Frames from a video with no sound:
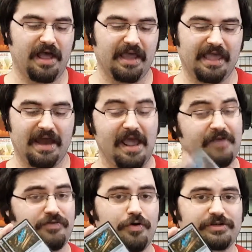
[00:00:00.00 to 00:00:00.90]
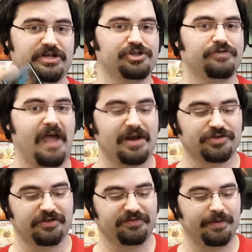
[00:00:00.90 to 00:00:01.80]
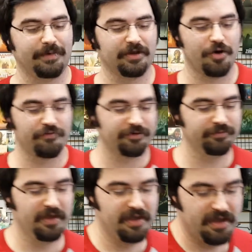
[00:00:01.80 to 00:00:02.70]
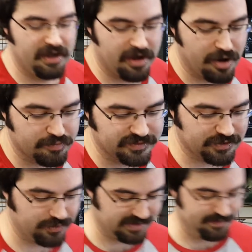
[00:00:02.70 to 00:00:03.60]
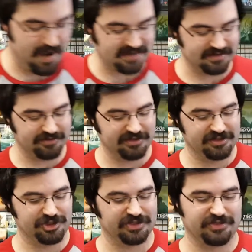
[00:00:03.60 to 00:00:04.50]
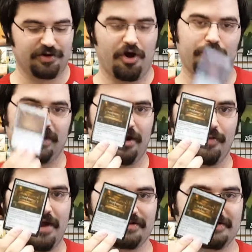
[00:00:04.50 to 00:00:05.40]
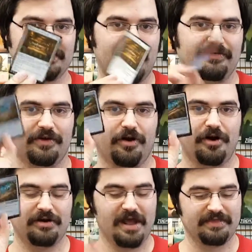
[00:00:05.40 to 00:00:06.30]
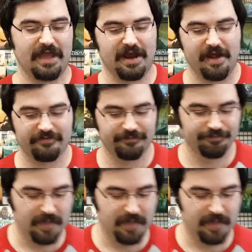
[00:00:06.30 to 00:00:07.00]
Again, I have no intention of actually flipping it over, so it's basically just all we care about is this half of the card, not that half.